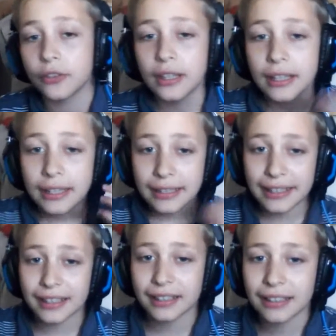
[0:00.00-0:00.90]
life.
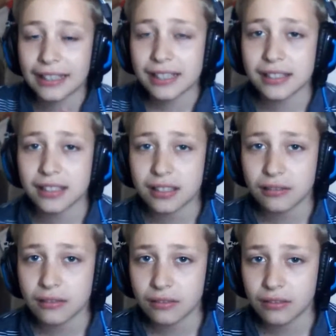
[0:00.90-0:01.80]
It,
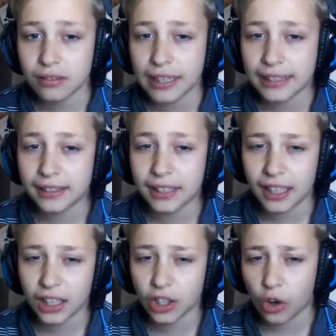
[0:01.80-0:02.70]
his
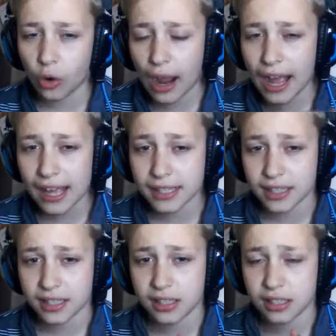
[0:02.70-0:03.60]
it didn't go
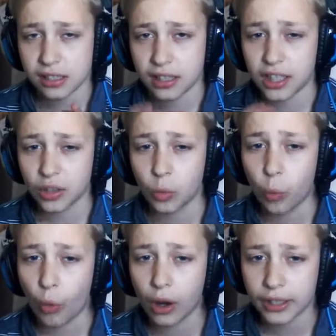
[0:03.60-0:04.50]
as
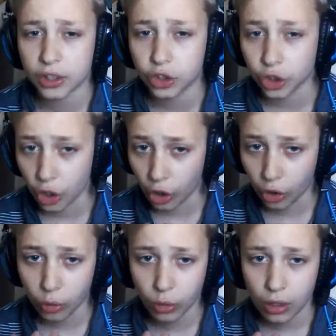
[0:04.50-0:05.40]
he wanted
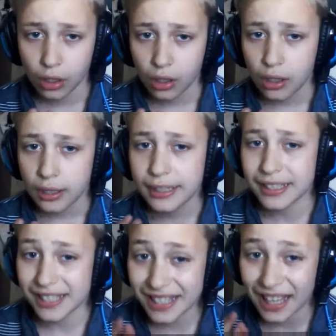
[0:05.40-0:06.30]
to go.
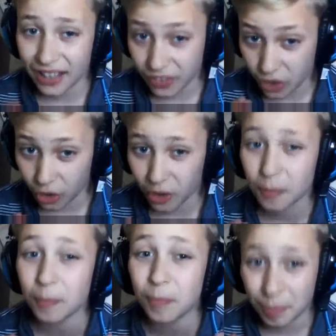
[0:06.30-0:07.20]
His life
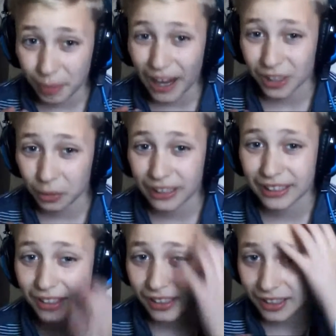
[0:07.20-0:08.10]
got
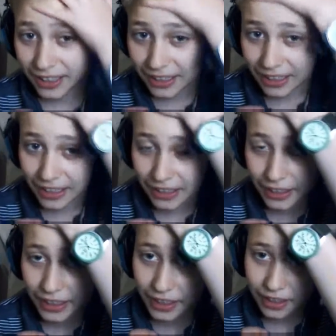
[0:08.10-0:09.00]
bad when he
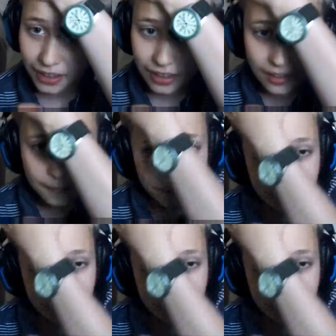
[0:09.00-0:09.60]
he